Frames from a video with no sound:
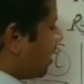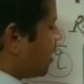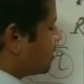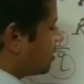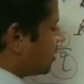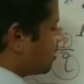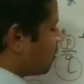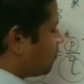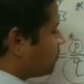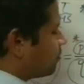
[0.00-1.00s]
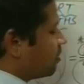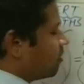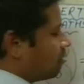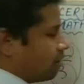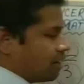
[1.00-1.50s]
and set of
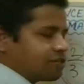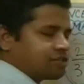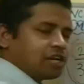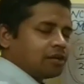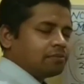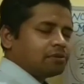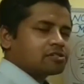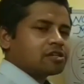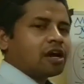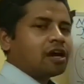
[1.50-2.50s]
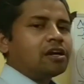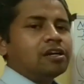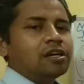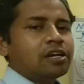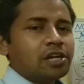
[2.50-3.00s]
rational numbers are
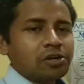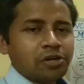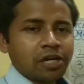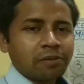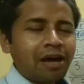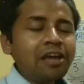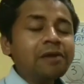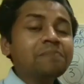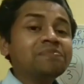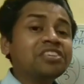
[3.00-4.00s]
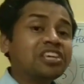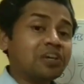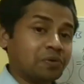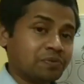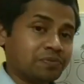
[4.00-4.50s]
denoted by Q.